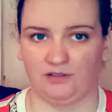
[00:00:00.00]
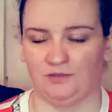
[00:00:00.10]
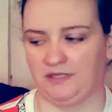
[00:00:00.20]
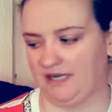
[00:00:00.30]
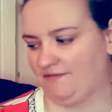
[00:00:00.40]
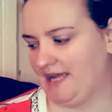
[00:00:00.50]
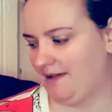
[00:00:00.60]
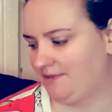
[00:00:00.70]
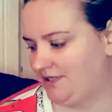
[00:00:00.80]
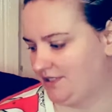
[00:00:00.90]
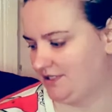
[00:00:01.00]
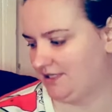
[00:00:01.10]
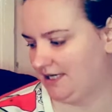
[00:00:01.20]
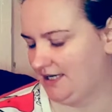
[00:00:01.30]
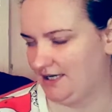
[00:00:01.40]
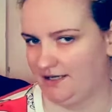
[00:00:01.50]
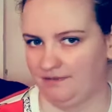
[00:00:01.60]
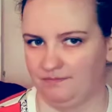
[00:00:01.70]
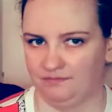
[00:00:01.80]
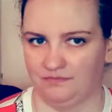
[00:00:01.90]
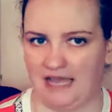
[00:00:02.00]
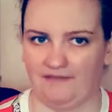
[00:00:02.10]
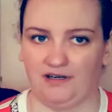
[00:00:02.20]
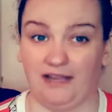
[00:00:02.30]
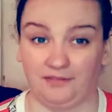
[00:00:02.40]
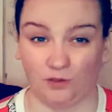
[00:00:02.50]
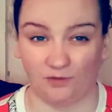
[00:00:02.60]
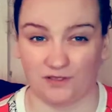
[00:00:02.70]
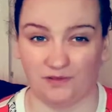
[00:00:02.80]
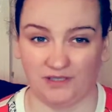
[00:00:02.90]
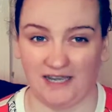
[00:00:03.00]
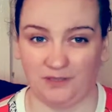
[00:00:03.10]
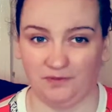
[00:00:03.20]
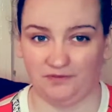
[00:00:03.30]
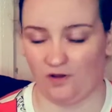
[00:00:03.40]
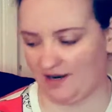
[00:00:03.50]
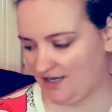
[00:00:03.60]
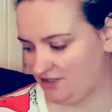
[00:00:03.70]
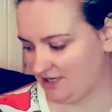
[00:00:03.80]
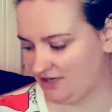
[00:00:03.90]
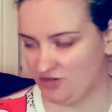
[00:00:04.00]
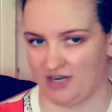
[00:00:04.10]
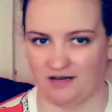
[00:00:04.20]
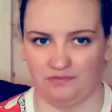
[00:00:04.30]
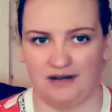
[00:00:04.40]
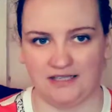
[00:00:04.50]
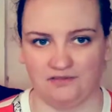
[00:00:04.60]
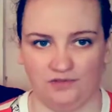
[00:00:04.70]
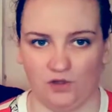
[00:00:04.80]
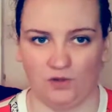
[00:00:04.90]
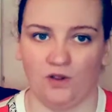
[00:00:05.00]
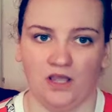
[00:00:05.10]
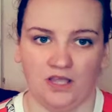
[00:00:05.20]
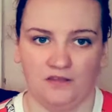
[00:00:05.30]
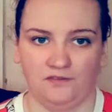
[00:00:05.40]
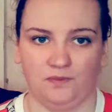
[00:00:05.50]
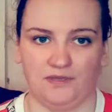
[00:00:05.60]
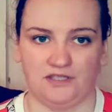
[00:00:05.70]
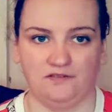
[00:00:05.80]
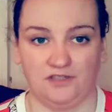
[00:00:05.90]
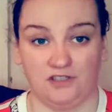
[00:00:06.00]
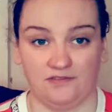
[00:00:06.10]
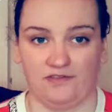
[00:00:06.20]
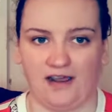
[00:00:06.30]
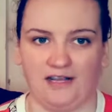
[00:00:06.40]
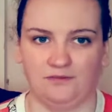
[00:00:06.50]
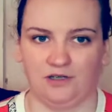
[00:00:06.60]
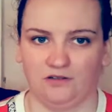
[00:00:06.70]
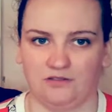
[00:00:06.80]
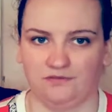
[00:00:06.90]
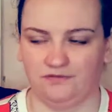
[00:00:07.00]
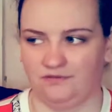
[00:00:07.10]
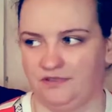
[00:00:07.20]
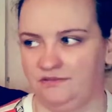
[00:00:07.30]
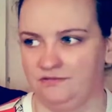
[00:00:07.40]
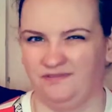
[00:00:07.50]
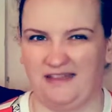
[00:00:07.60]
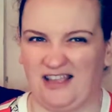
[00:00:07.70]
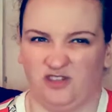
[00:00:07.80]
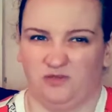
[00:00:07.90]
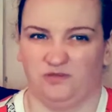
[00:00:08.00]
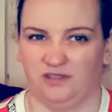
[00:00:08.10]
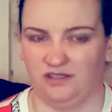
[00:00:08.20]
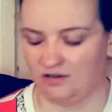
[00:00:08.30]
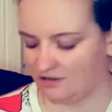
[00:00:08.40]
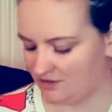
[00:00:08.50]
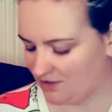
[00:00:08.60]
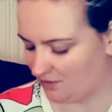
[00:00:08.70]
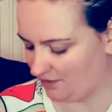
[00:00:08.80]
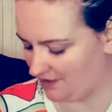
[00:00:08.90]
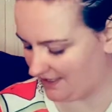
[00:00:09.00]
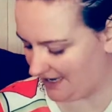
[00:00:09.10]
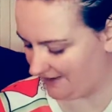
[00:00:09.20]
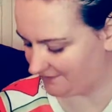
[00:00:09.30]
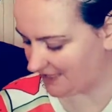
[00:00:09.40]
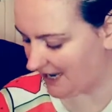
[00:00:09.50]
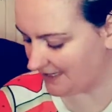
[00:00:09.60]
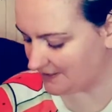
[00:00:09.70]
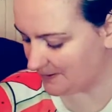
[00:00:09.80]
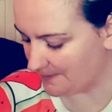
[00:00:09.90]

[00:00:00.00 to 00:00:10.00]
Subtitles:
or if the hubby is having leftovers from the night before, I can just get a chicken breast, few bits of it just fried with lots of veg in coconut oil and have that.